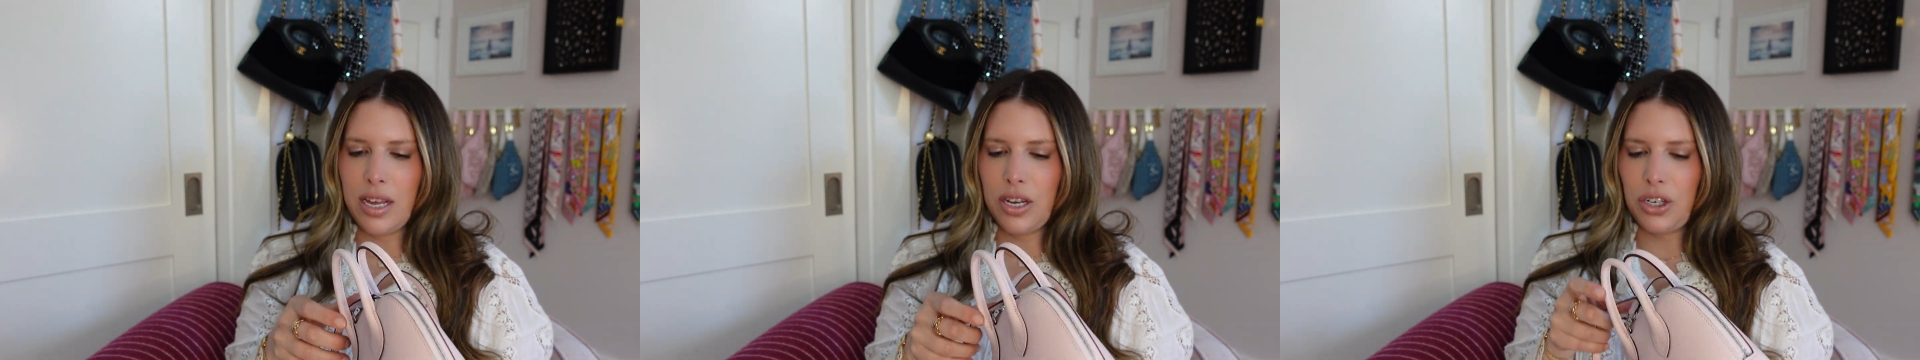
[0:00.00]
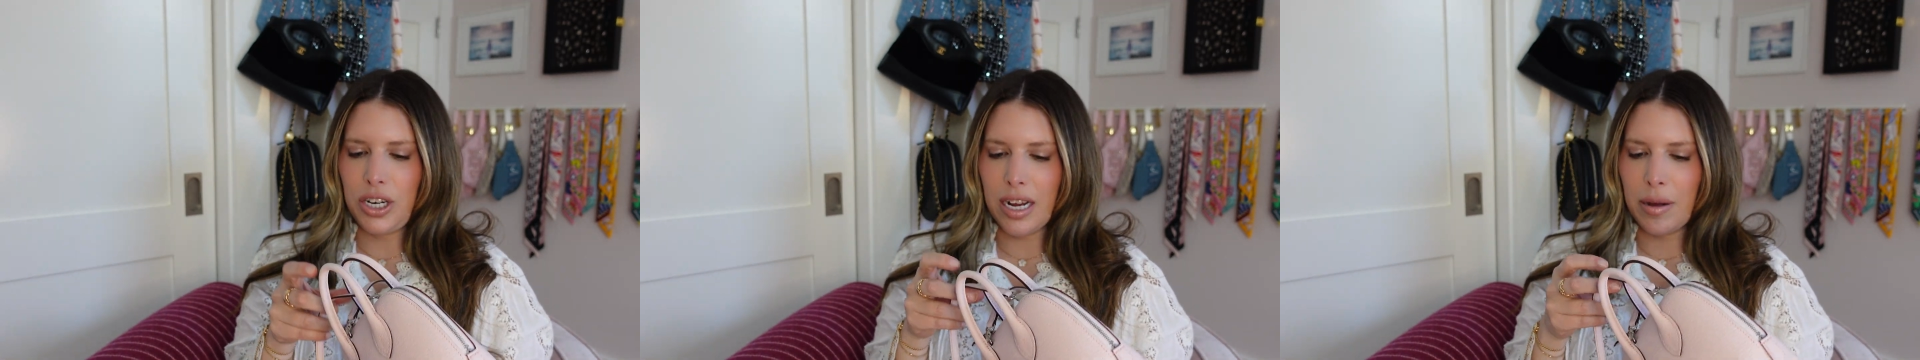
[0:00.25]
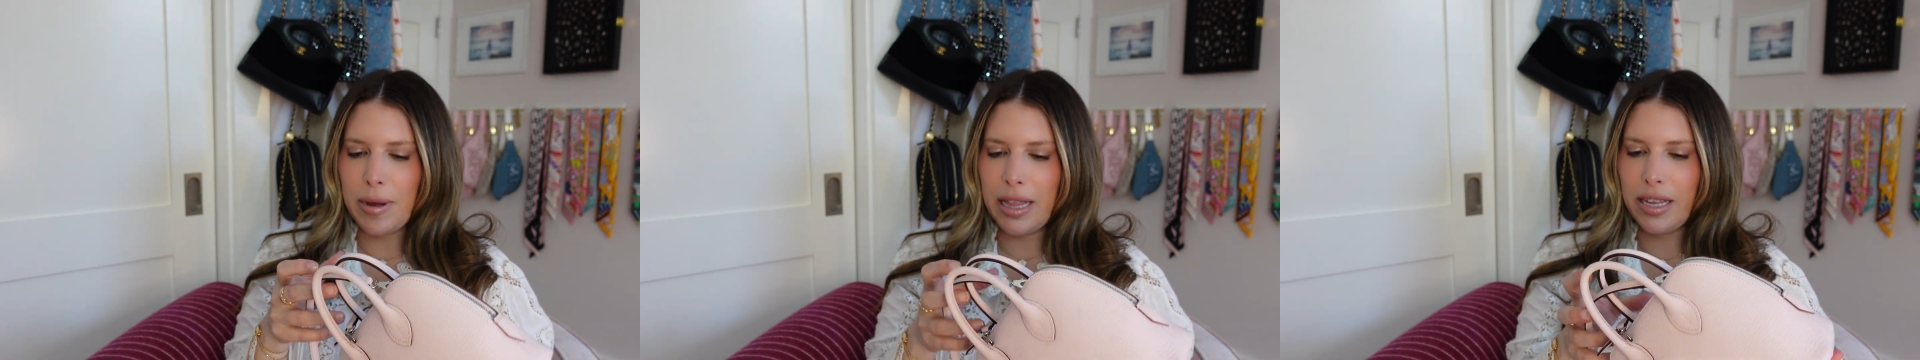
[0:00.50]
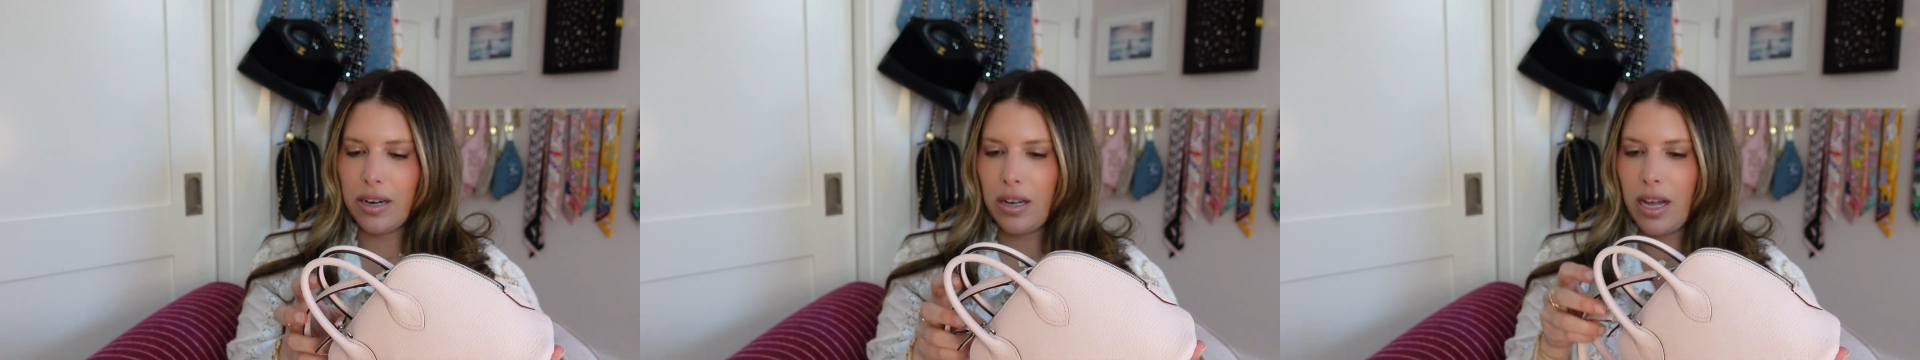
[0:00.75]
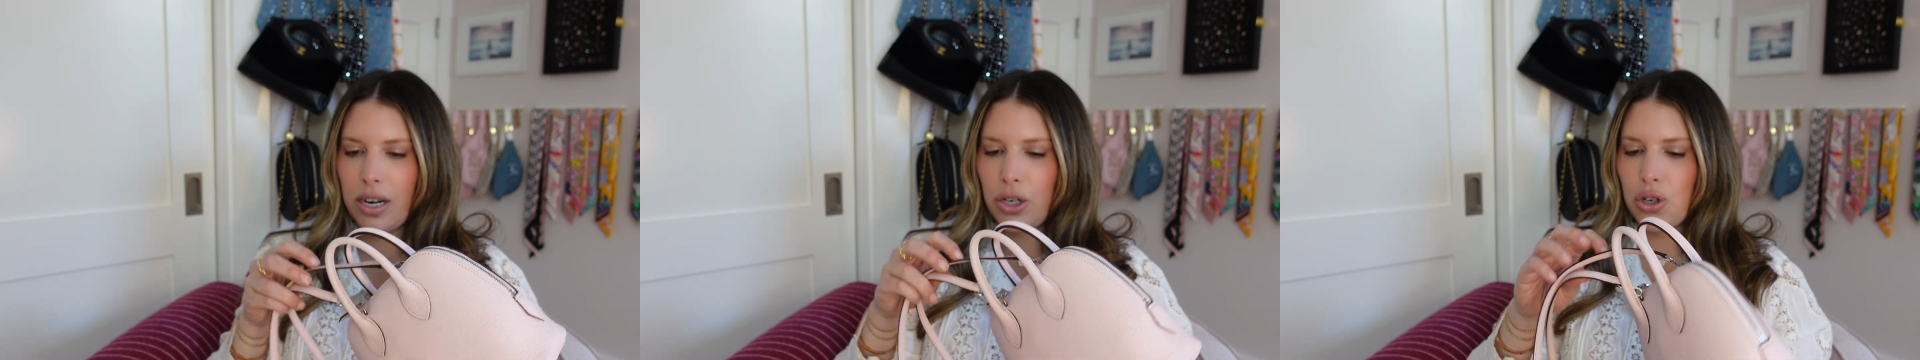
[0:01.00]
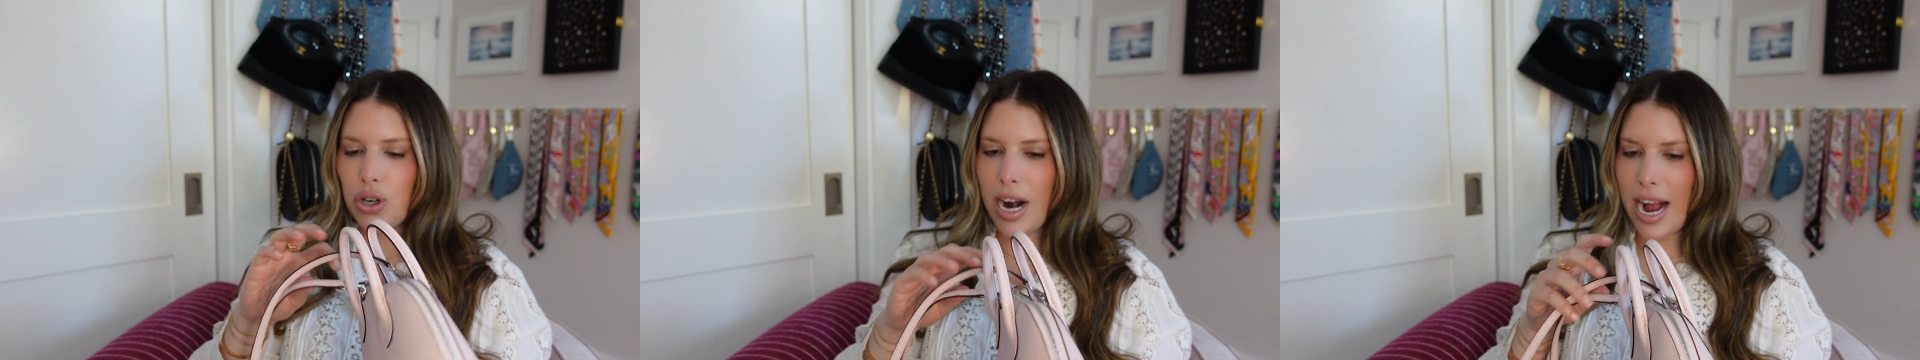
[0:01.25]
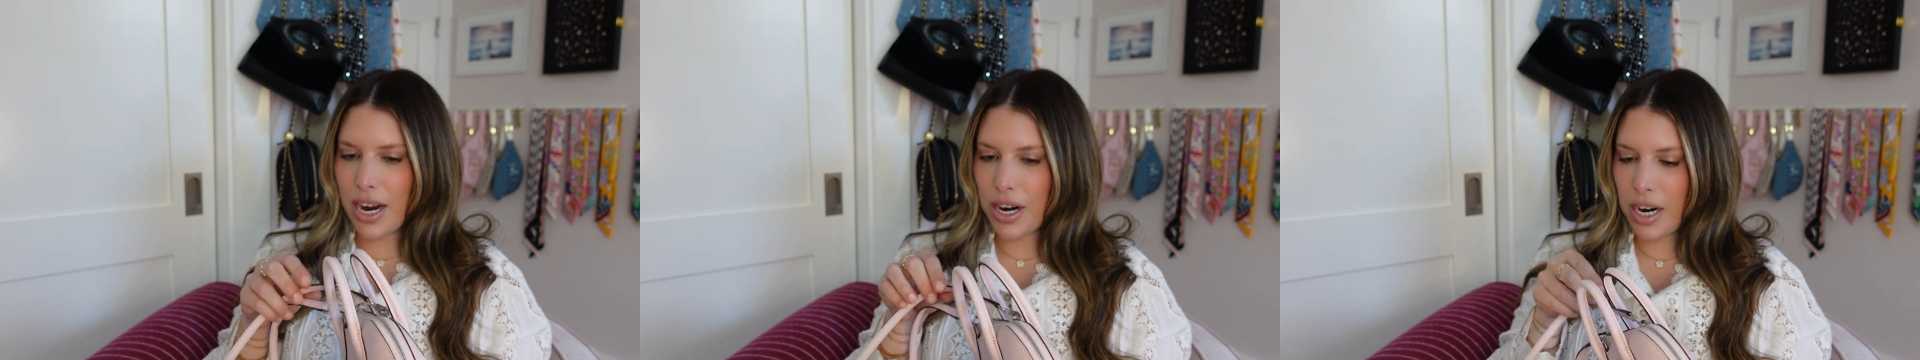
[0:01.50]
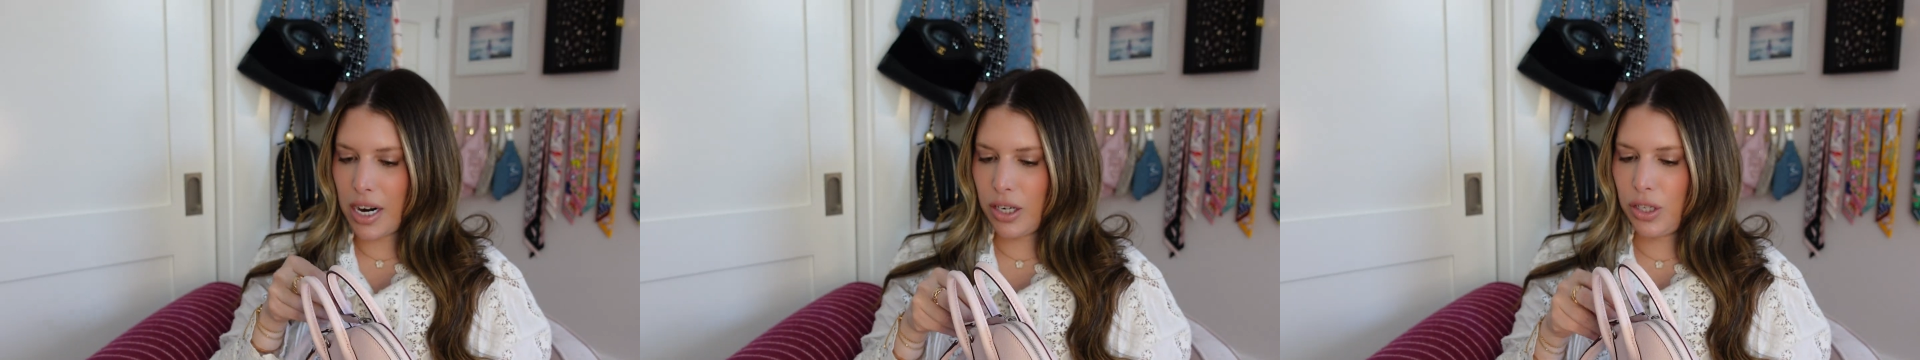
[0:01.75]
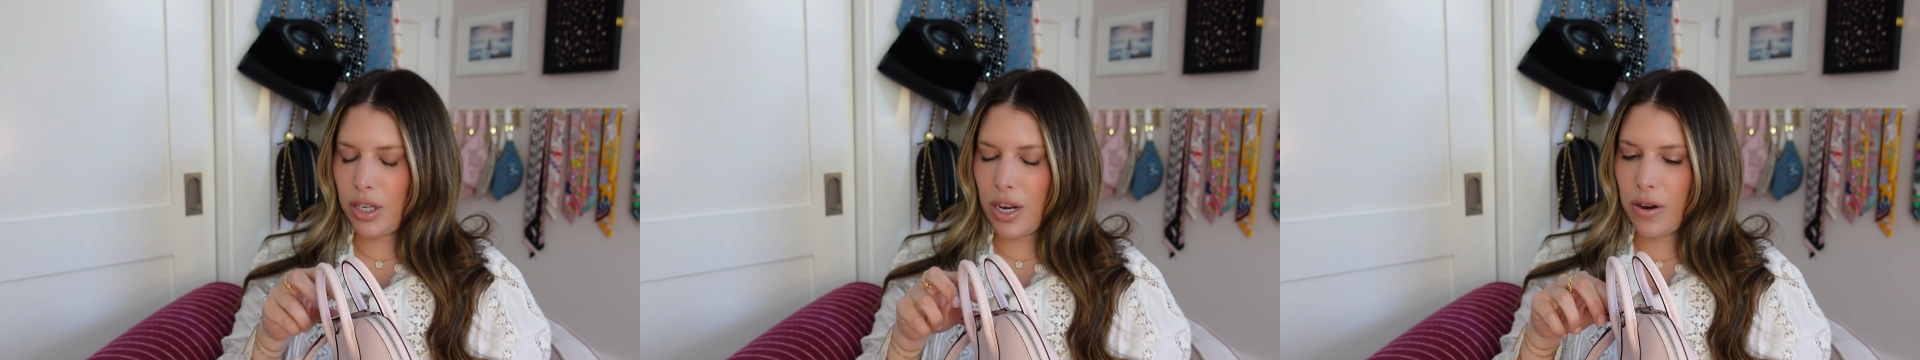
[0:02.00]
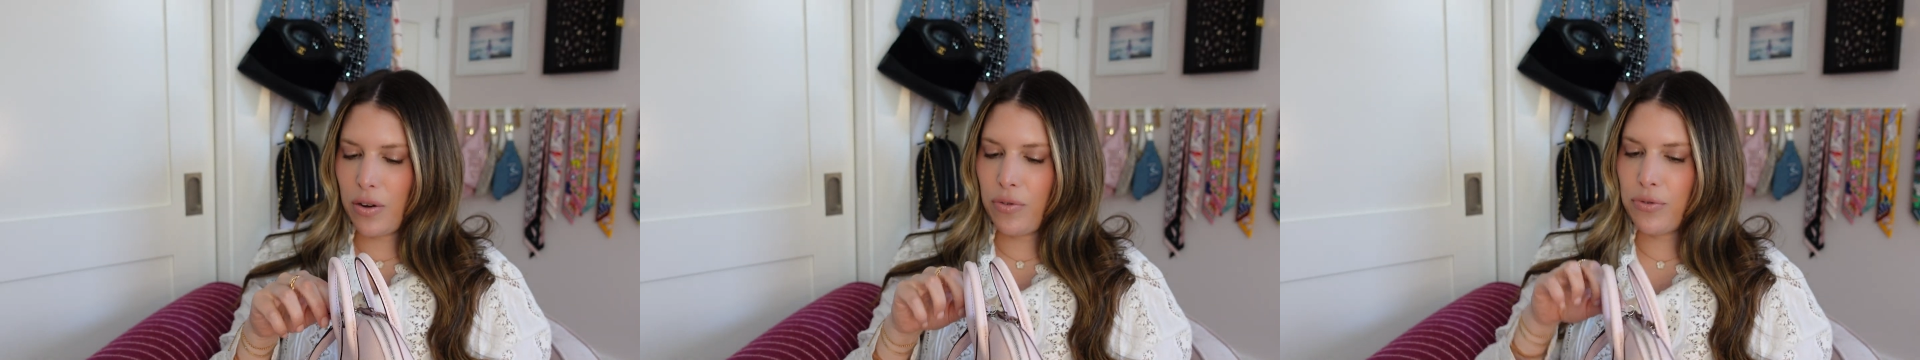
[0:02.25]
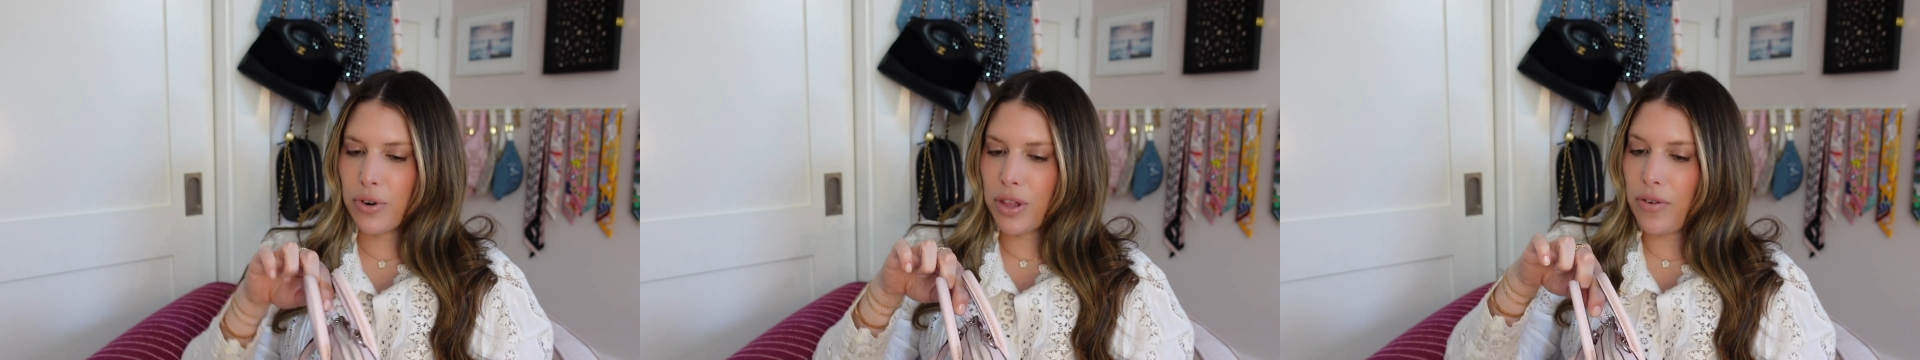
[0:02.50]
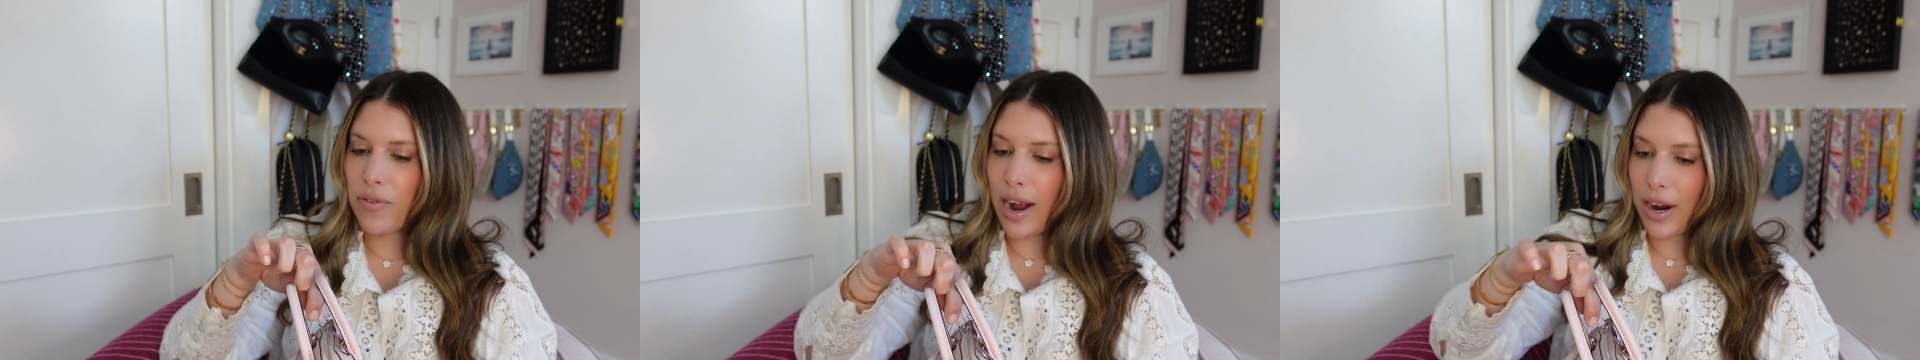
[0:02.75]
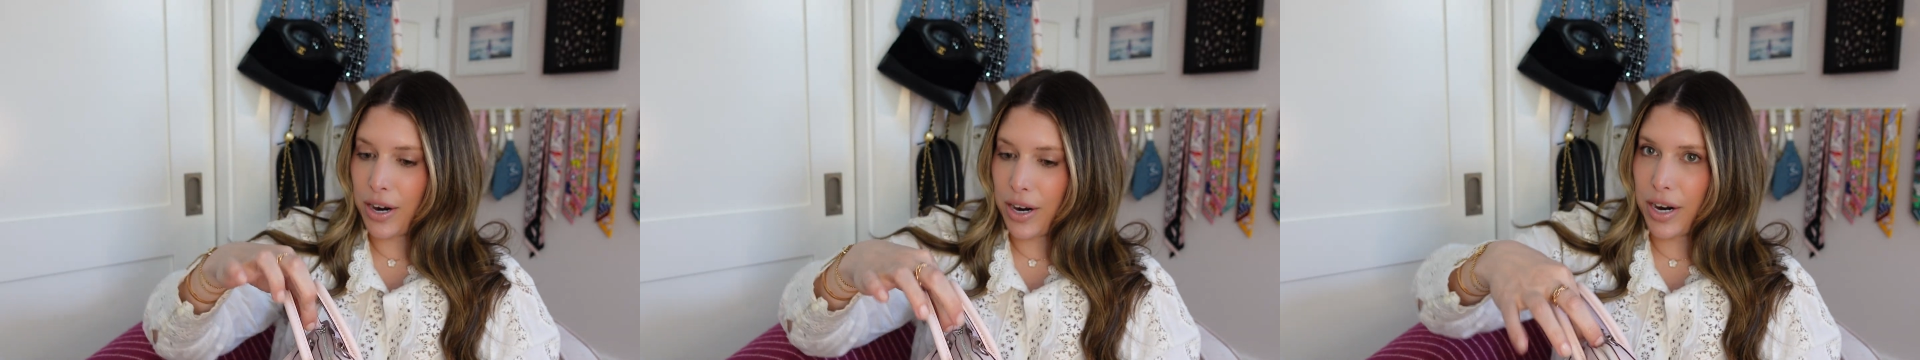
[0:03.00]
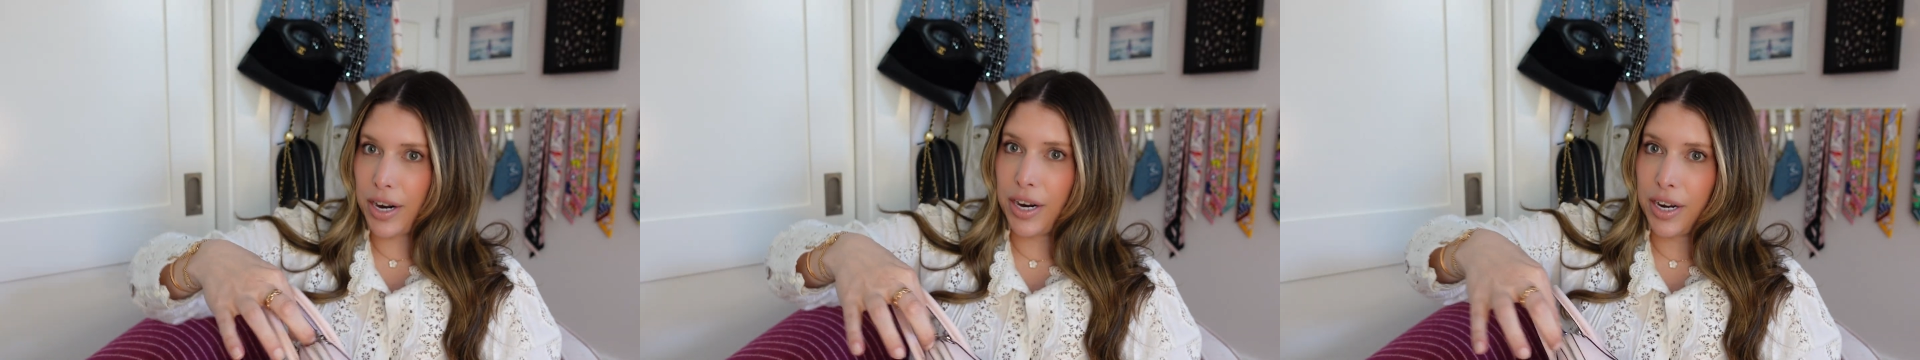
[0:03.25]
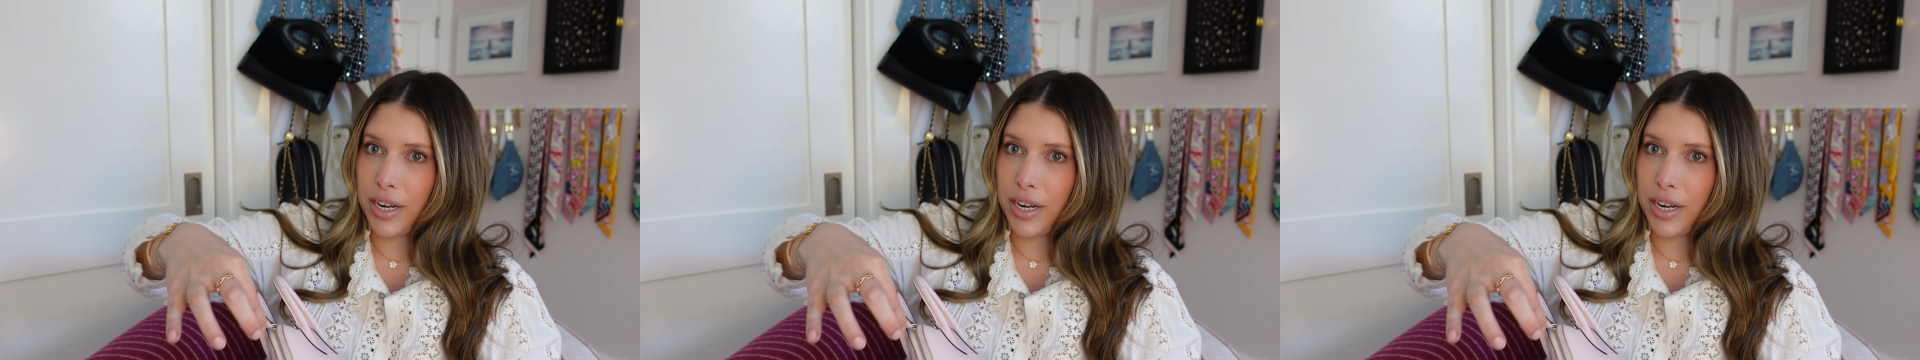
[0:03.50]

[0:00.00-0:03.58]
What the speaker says: check my little tracker. So for the record,